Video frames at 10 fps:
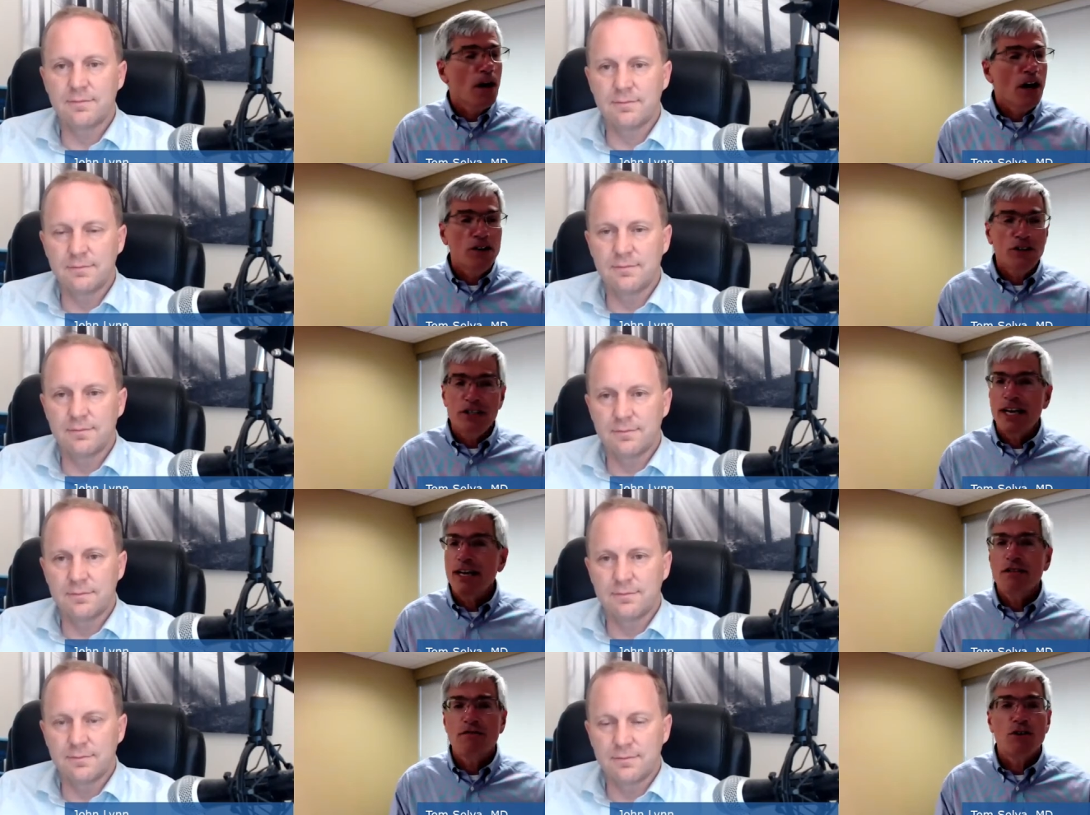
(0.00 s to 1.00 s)

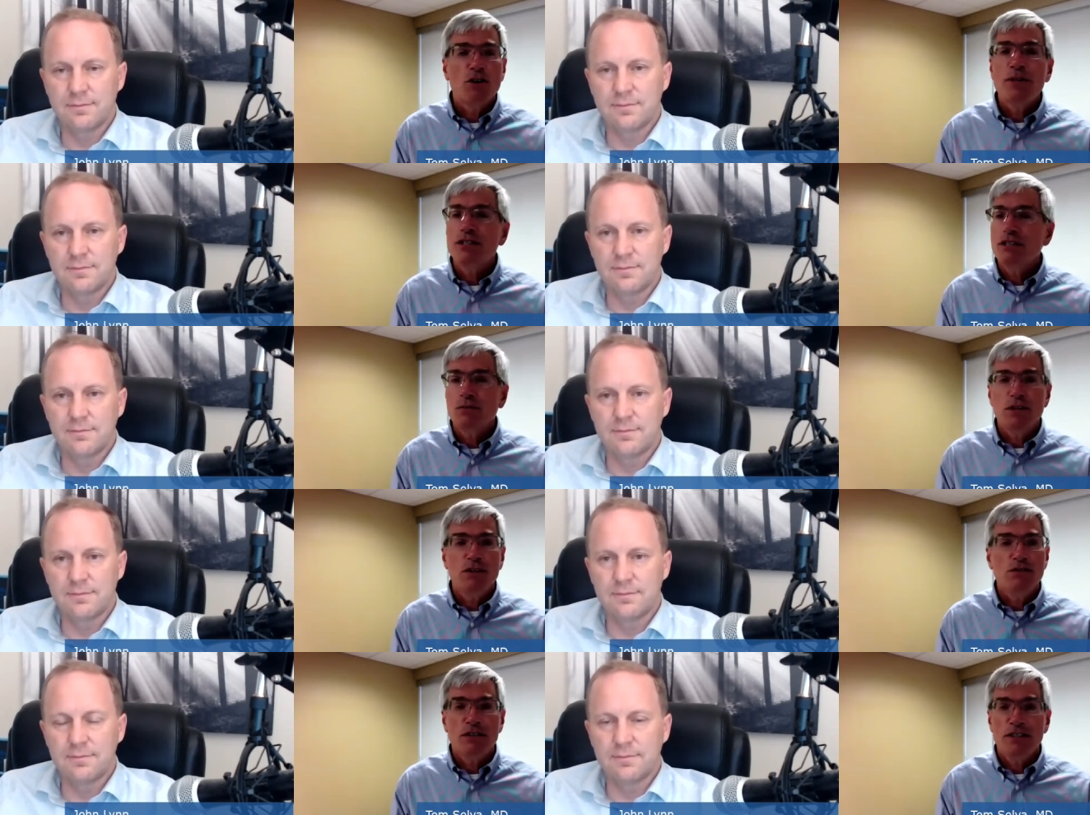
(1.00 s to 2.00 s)
Speaker 1: Understanding the verbiage that we
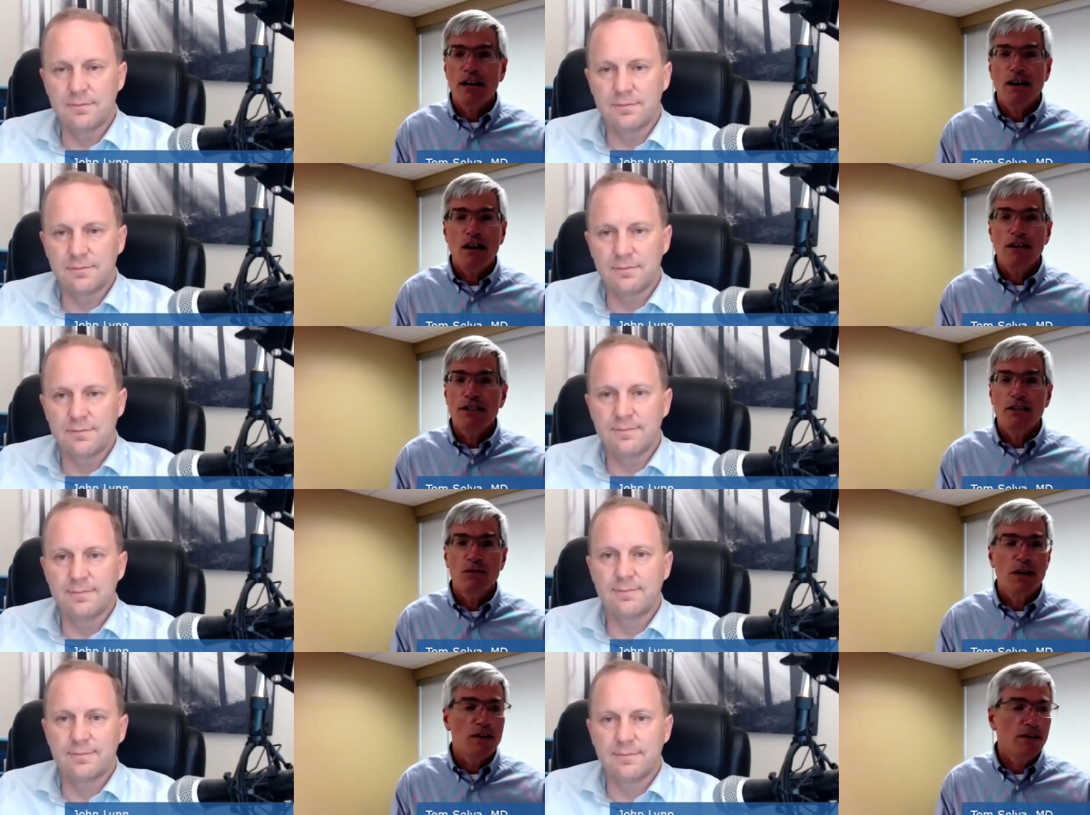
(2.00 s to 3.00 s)
use in technology,
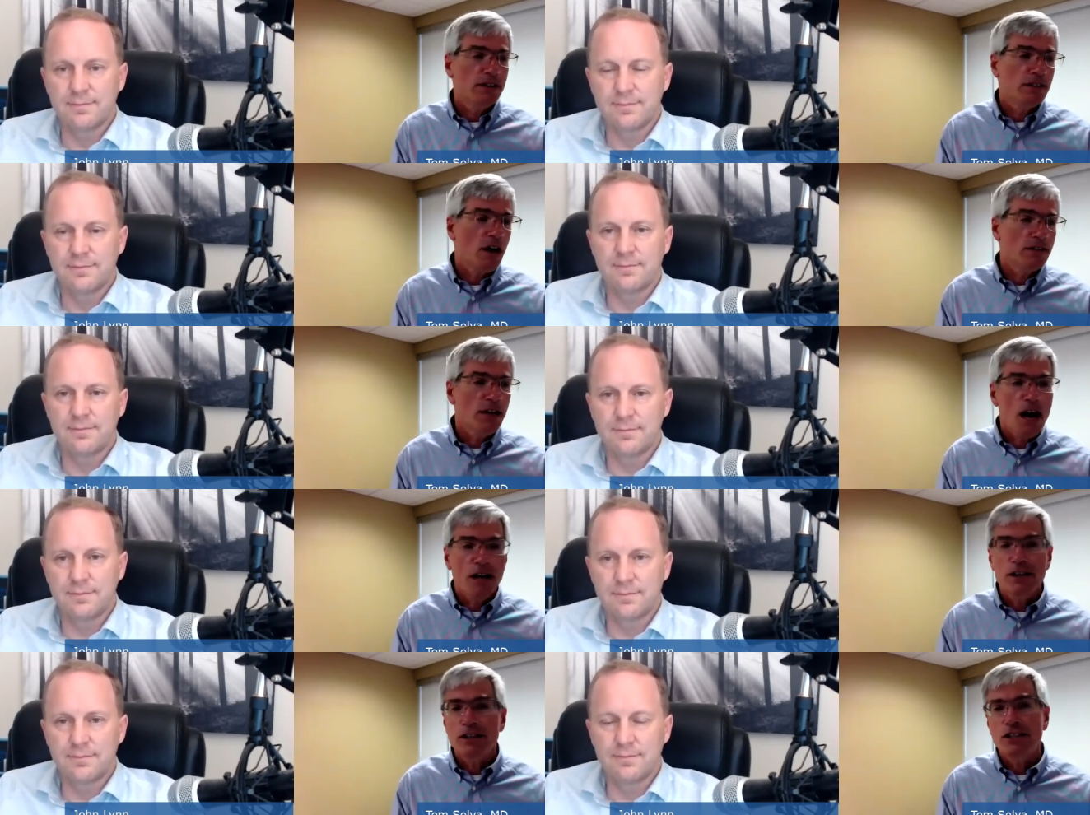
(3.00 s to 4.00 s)
whether it's
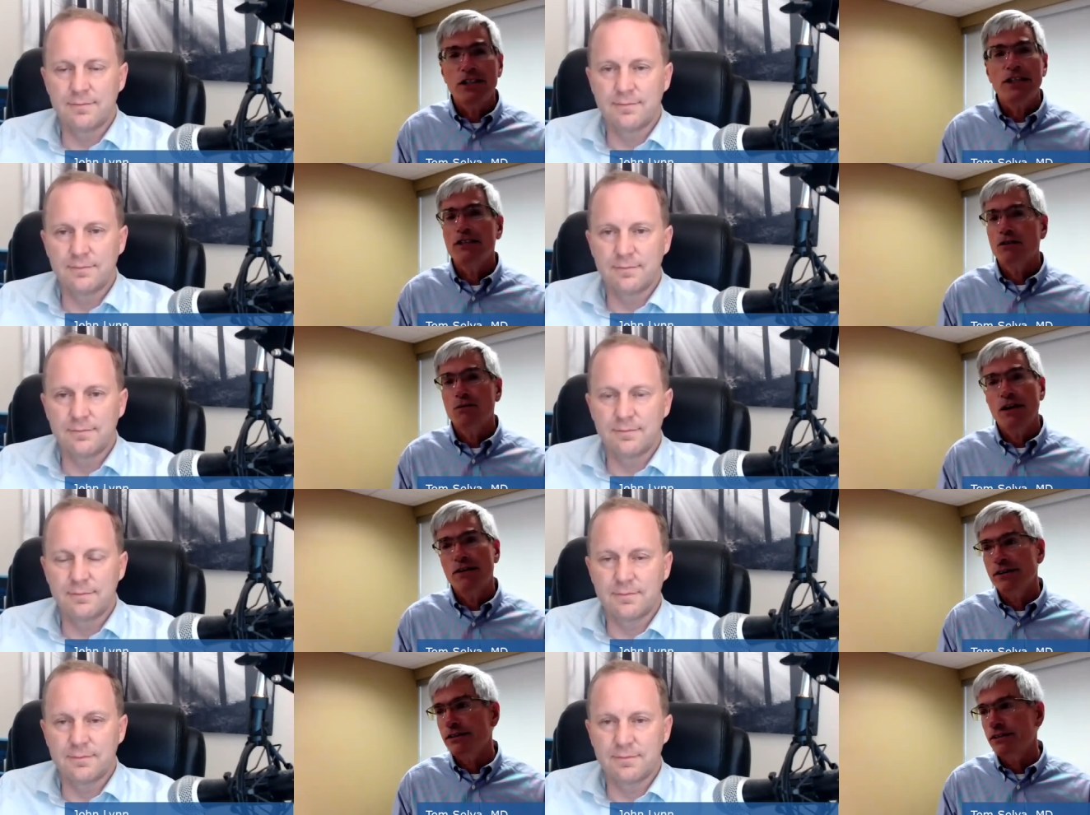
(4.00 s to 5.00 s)
ontologies or
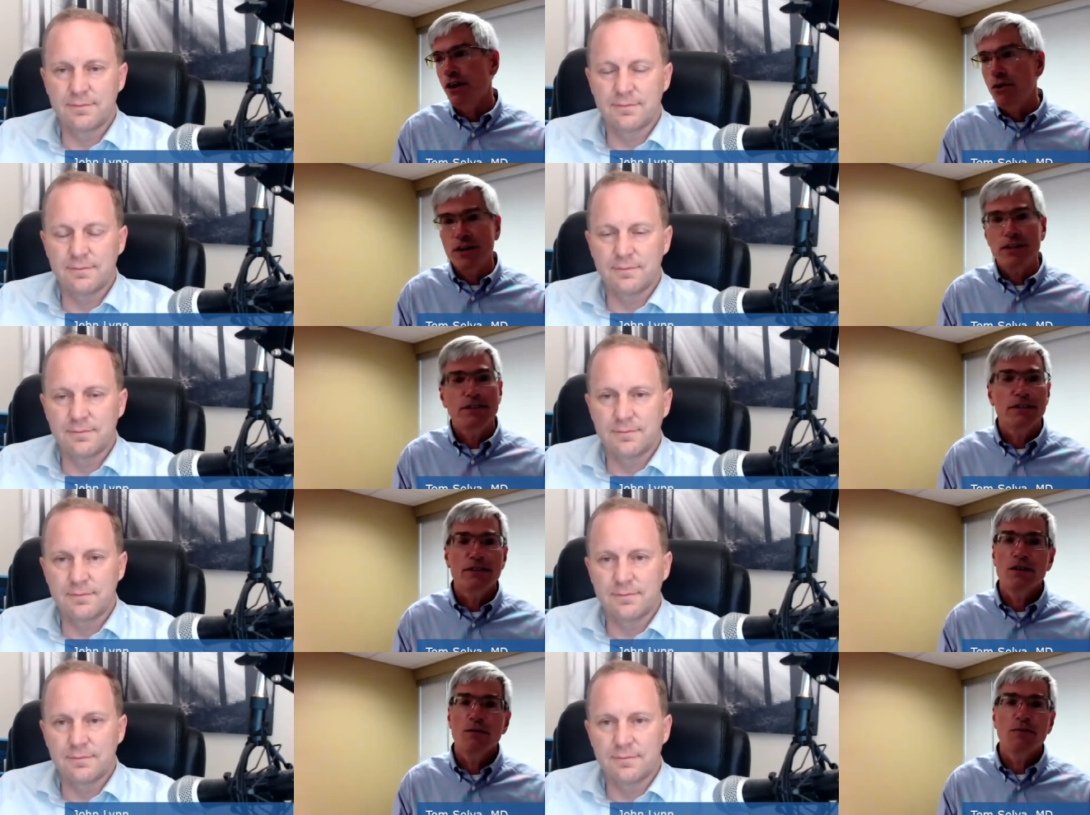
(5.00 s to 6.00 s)
whether it's coding
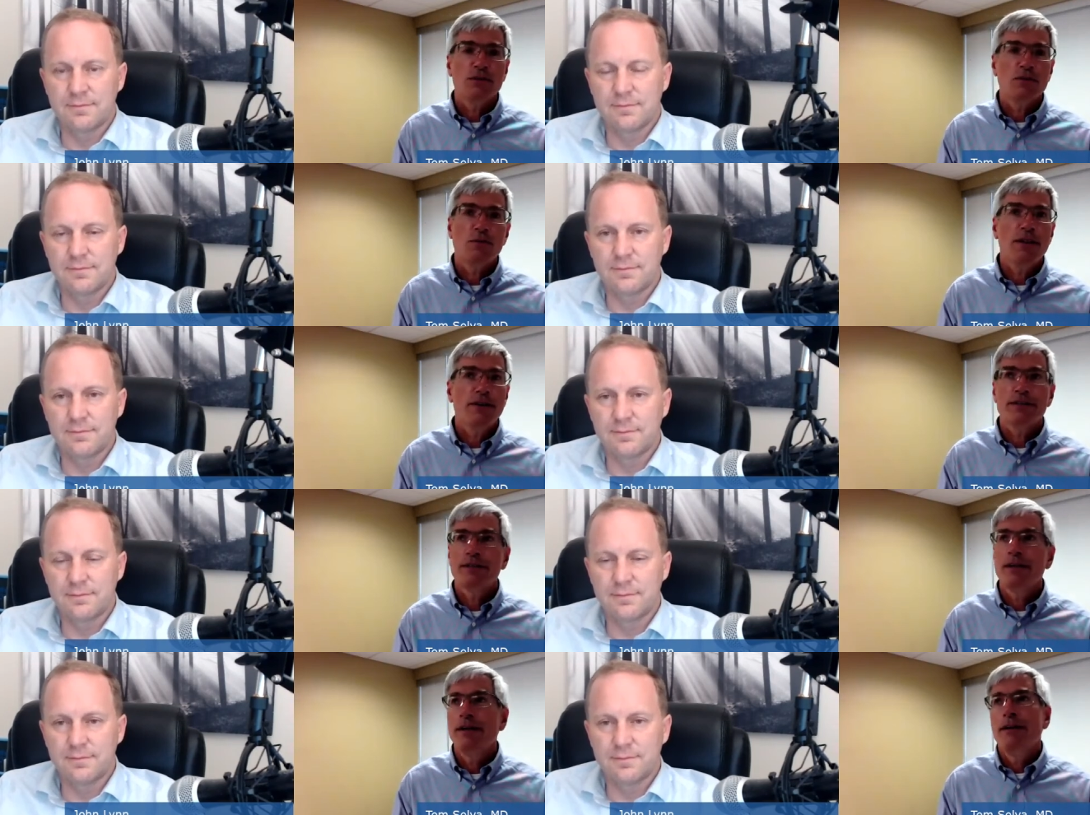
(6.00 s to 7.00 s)
systems or whether
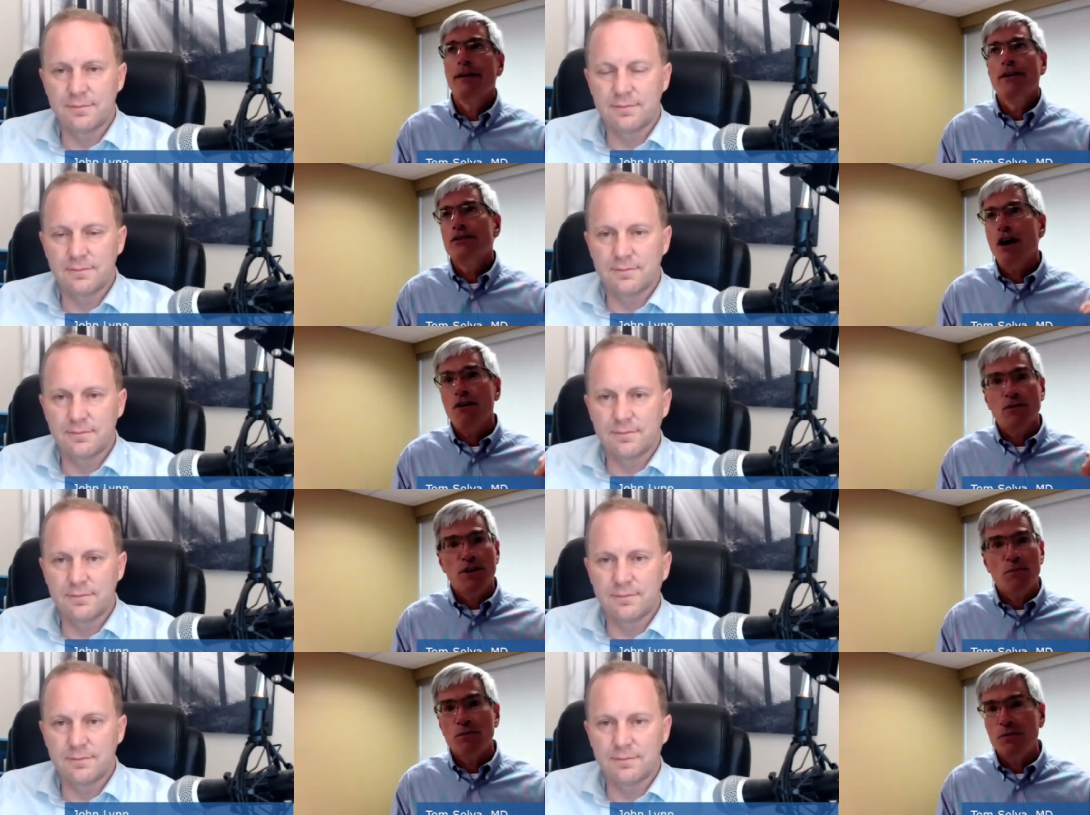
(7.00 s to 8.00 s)
it's
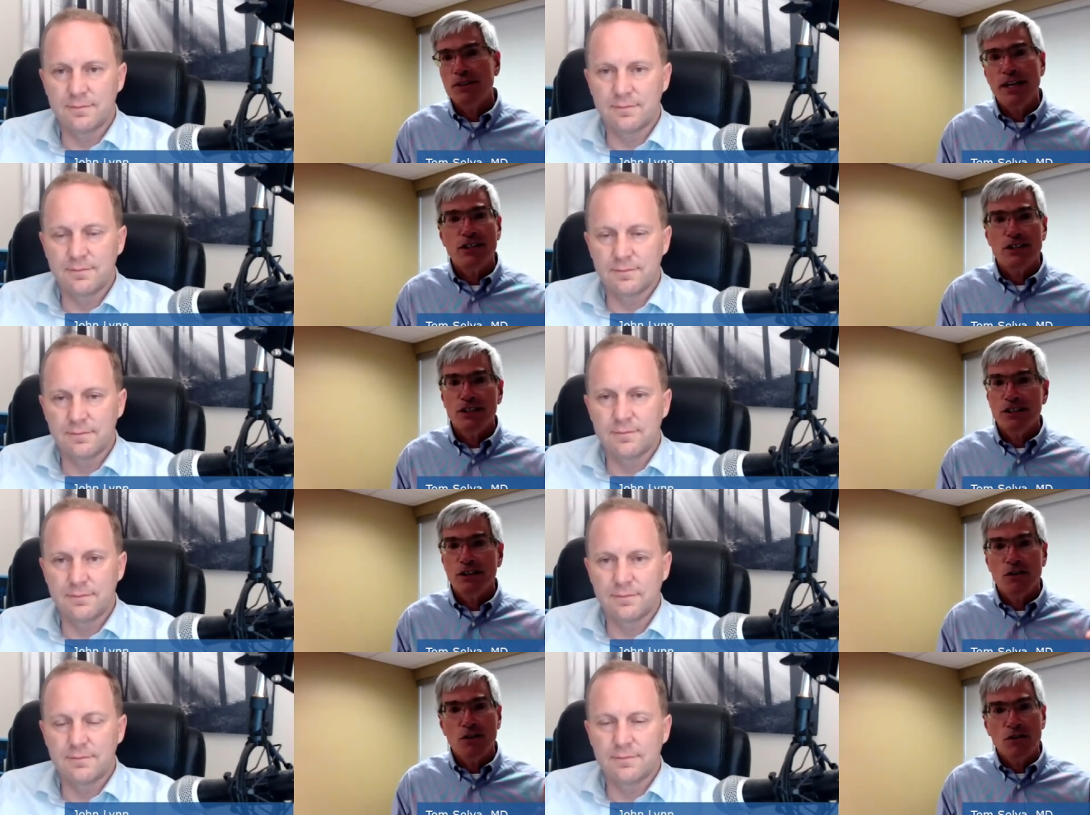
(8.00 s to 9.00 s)
software implementation,
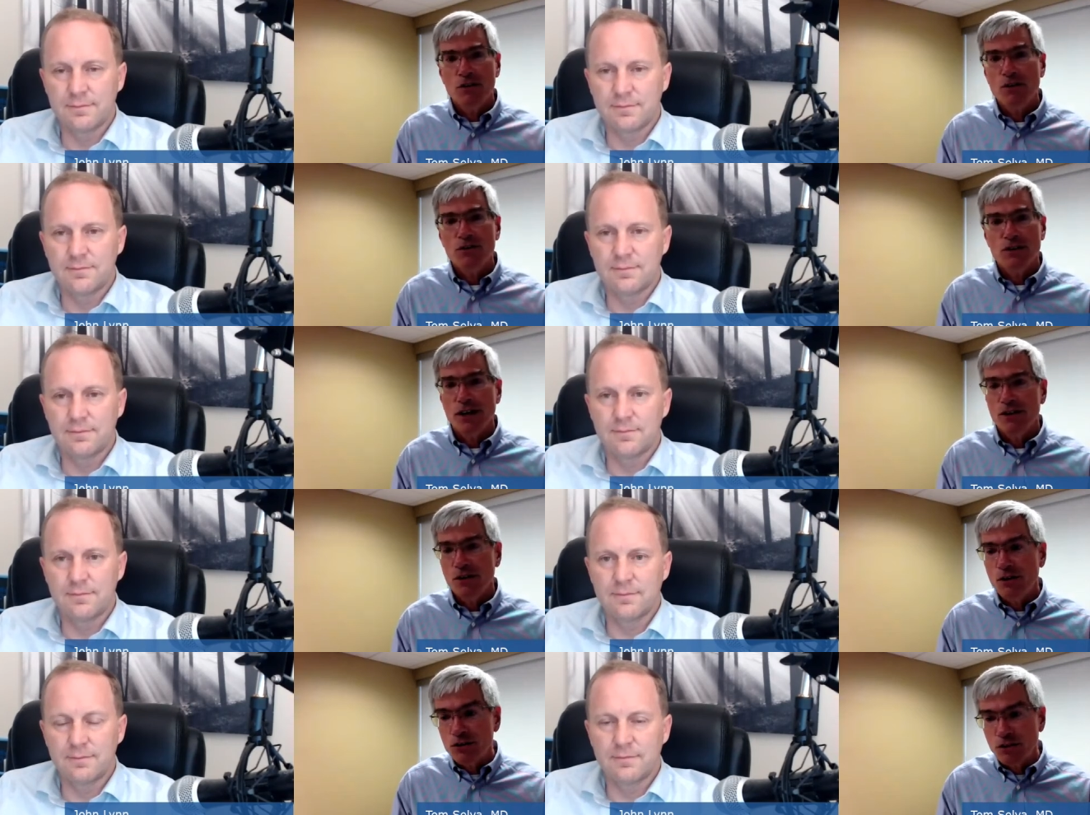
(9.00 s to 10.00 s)
you know, th- those, are,
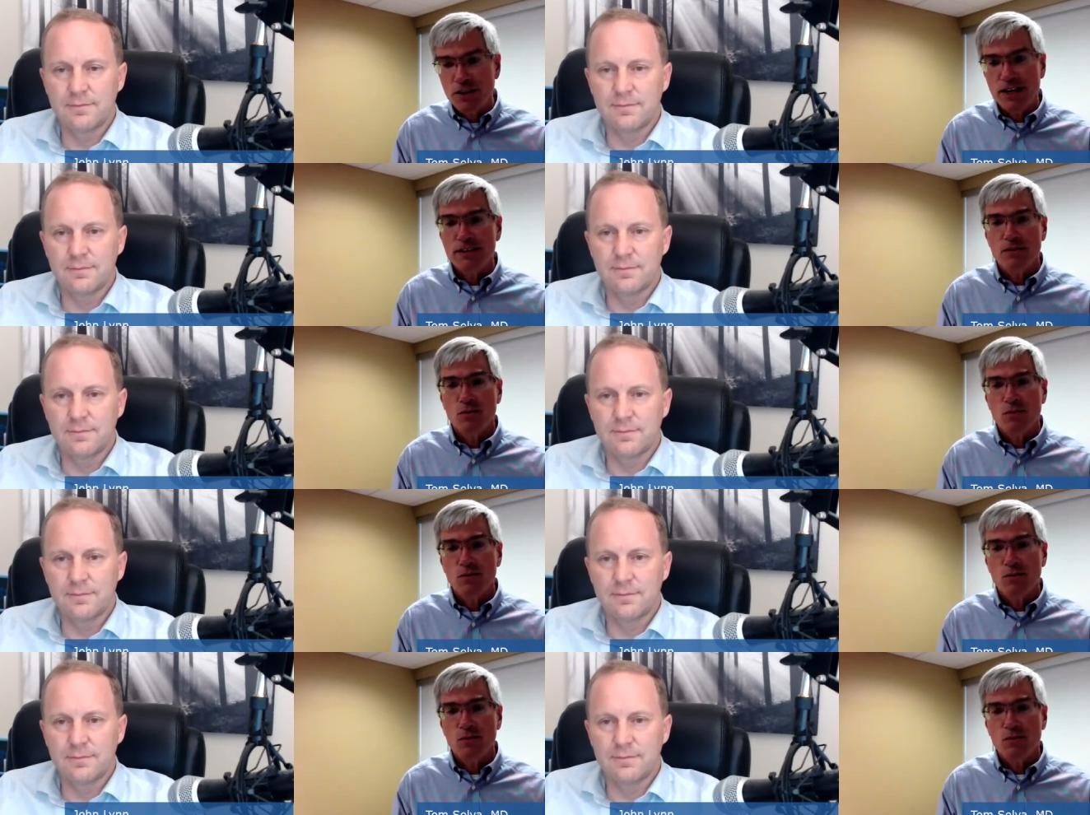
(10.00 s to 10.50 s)
those are things that